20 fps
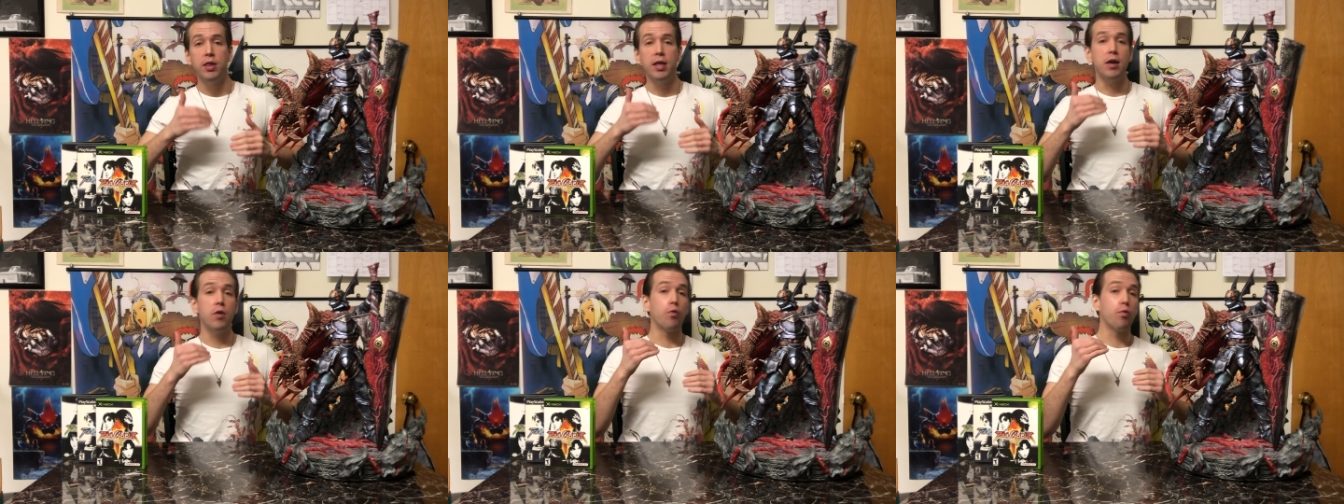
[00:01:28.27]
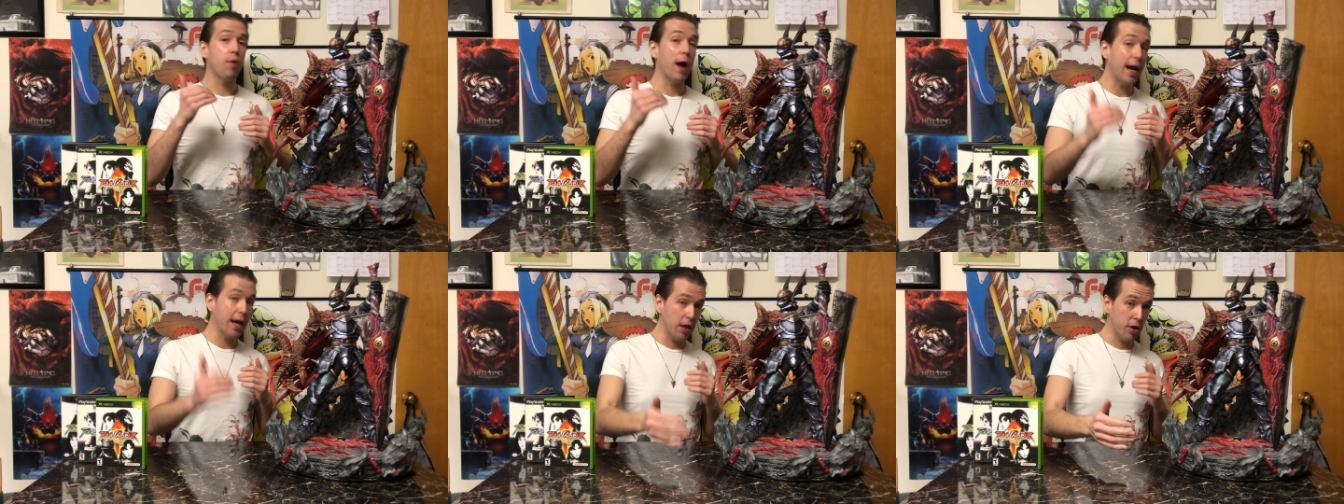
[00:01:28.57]
The
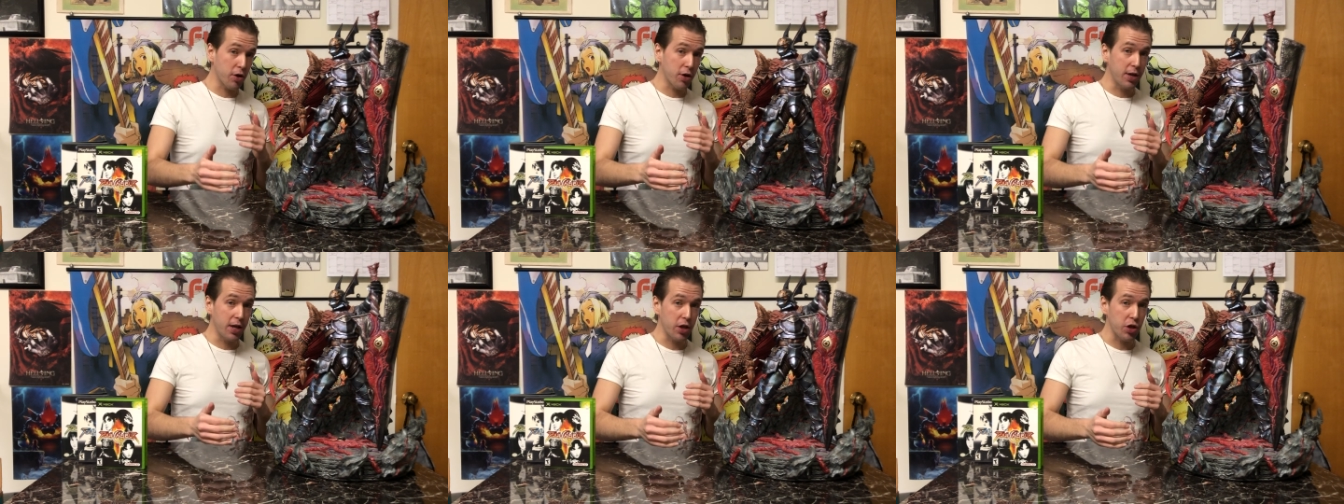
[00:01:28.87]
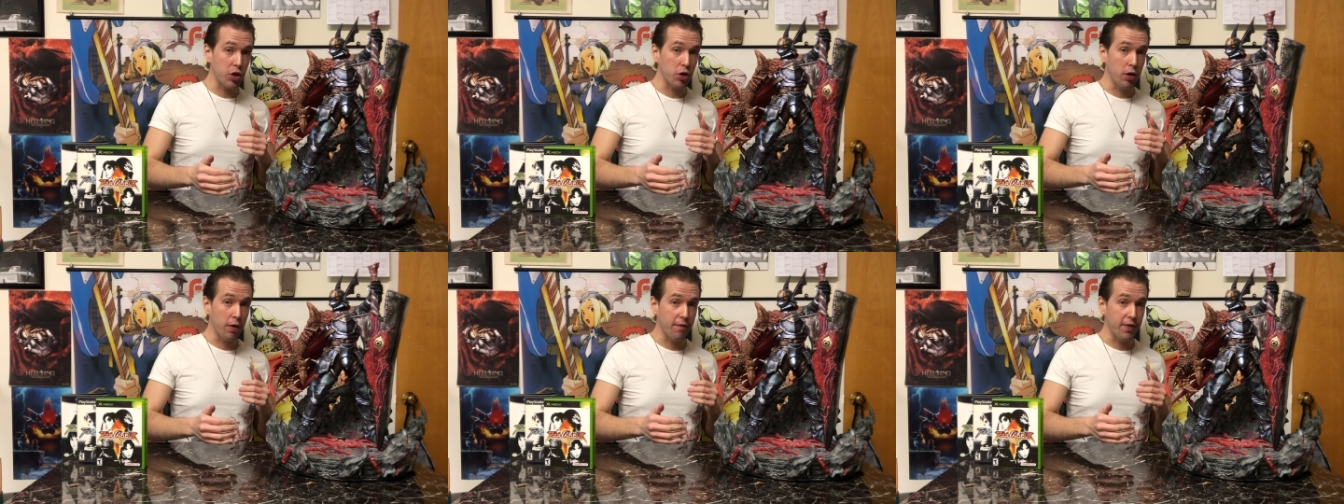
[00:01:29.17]
regular
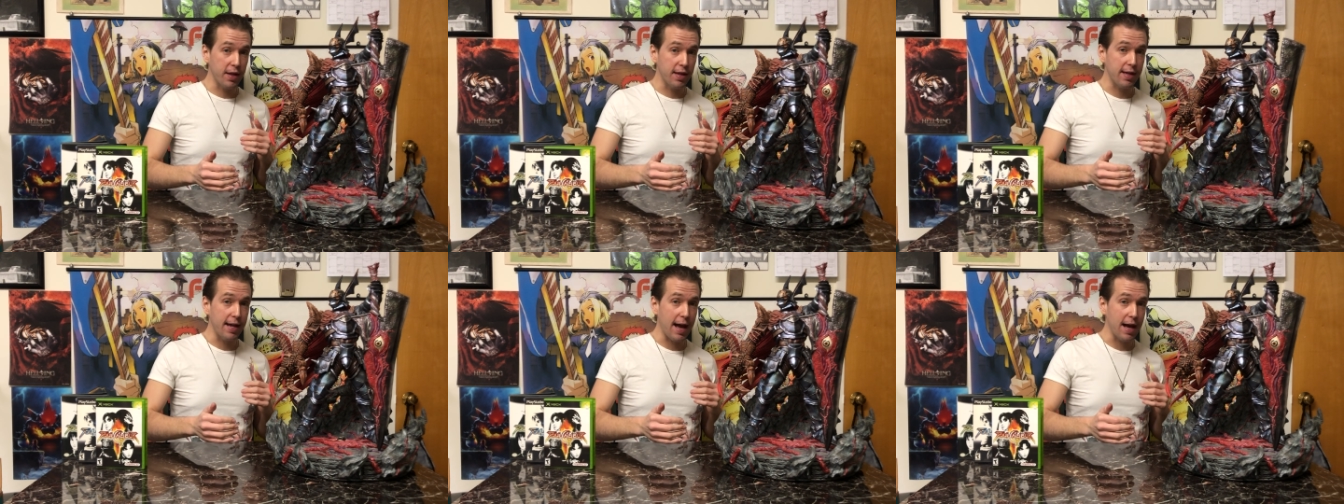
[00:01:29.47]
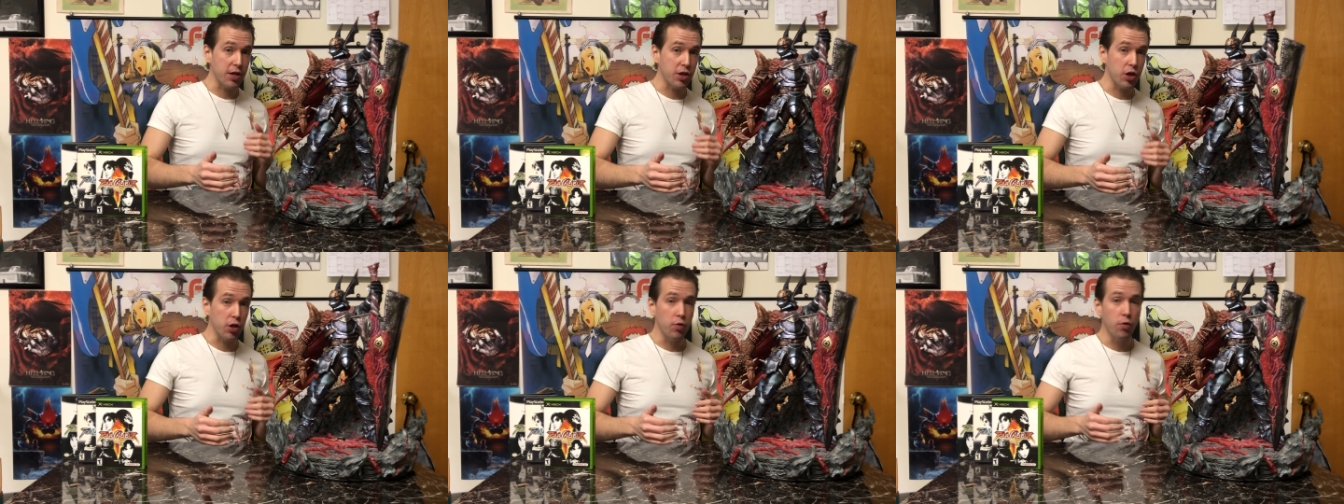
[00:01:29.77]
edition of the
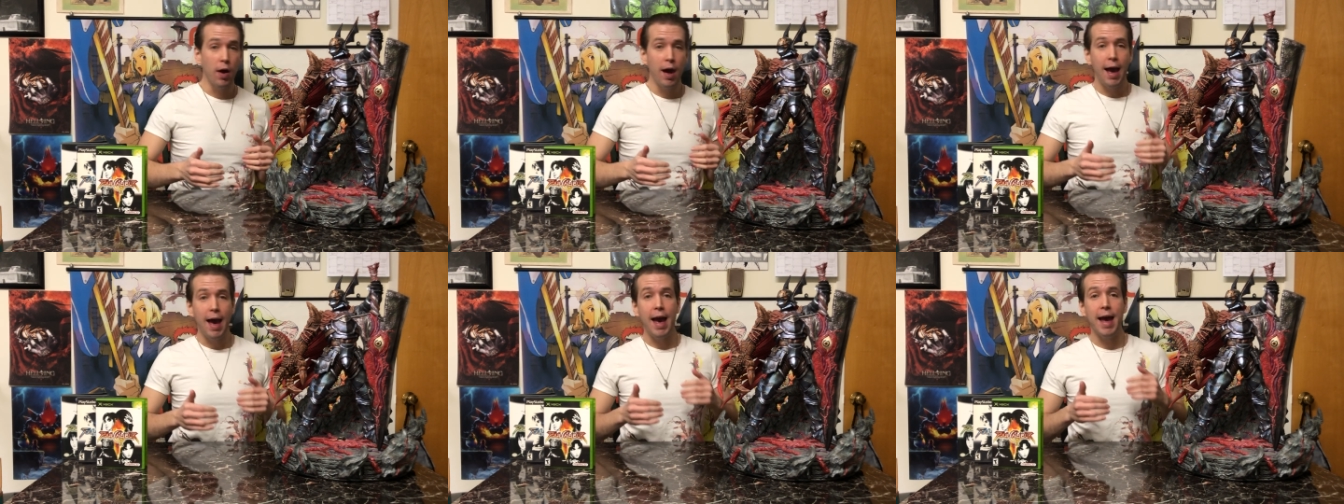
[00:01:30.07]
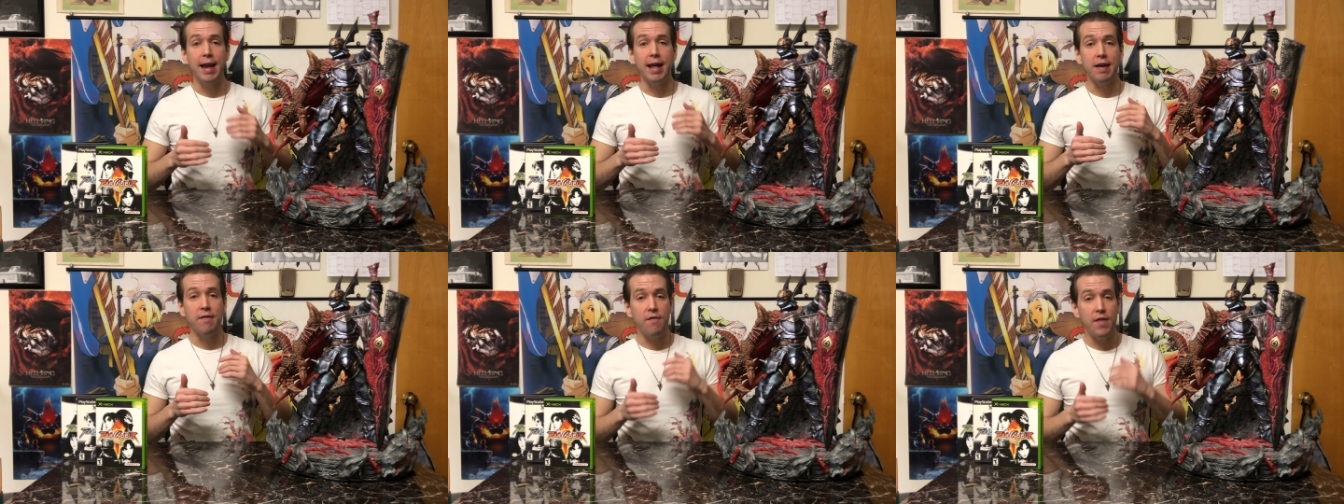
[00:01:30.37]
statue
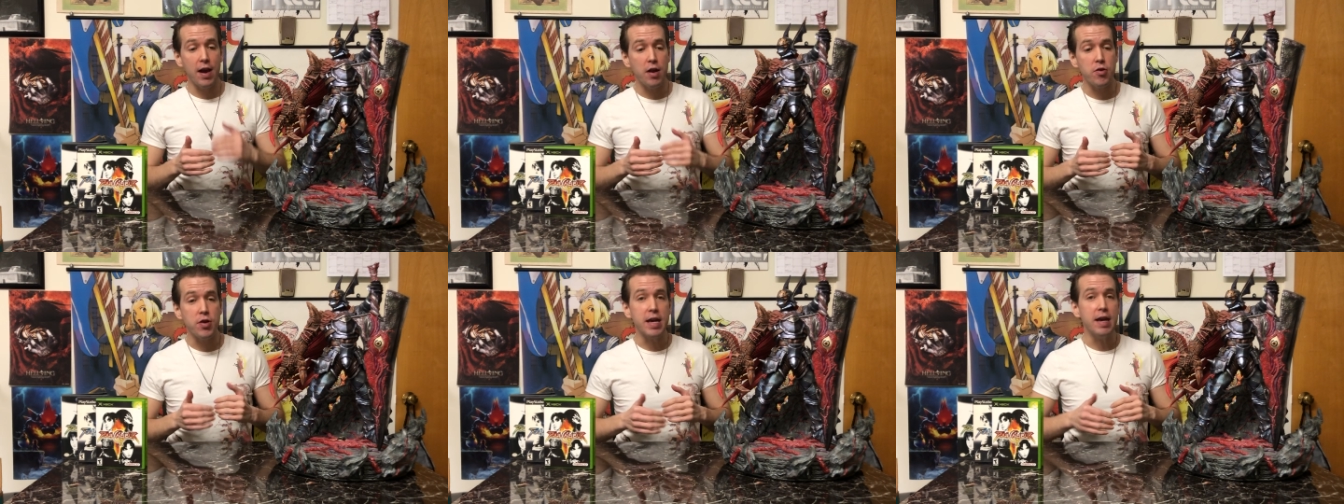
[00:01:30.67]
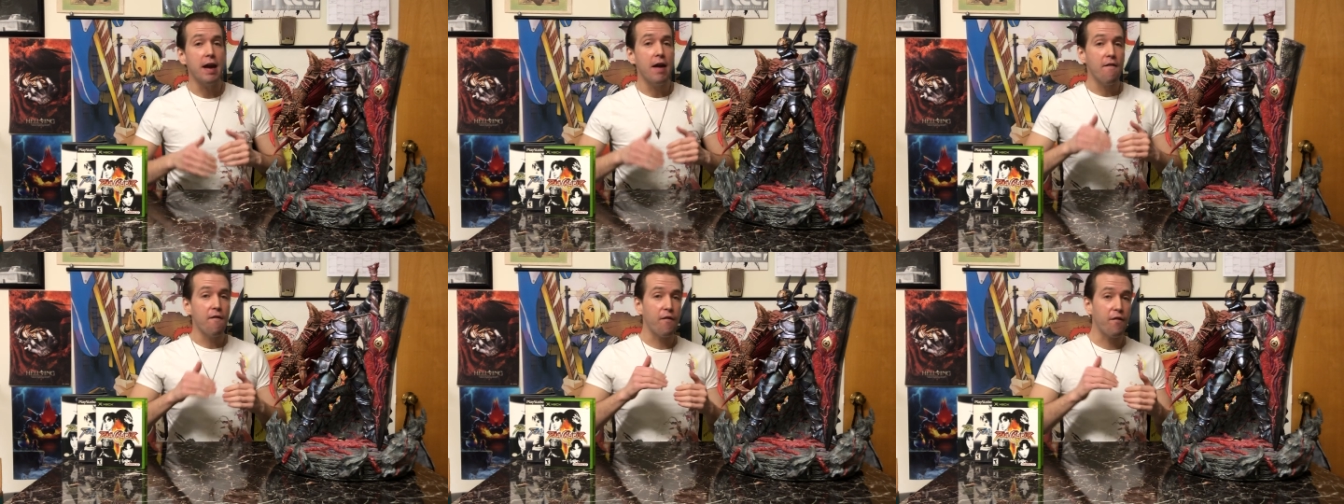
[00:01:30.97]
had a
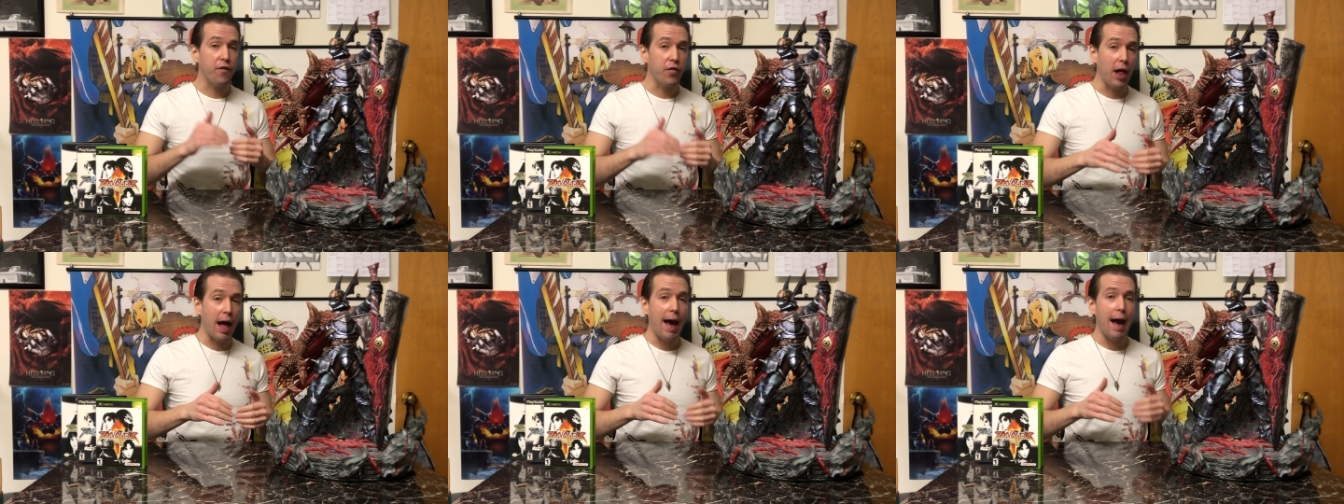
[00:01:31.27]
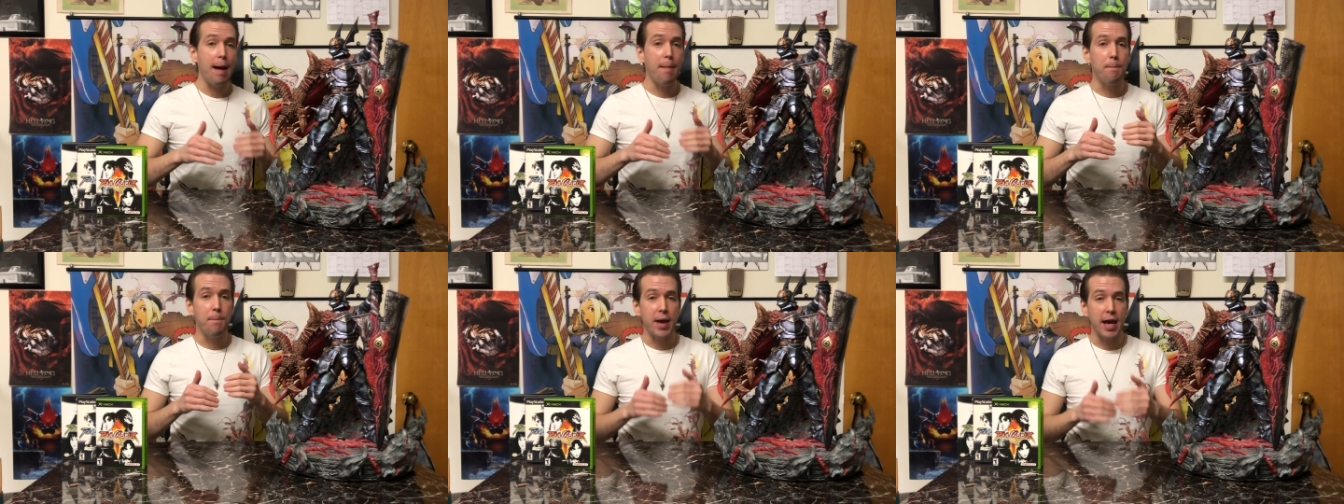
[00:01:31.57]
very
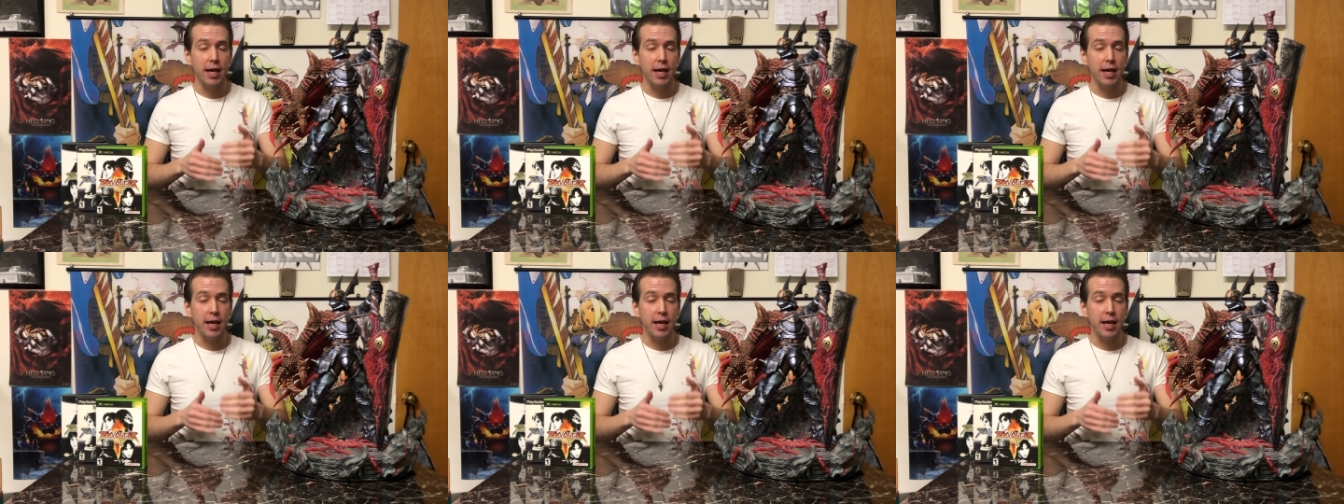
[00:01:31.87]
flat,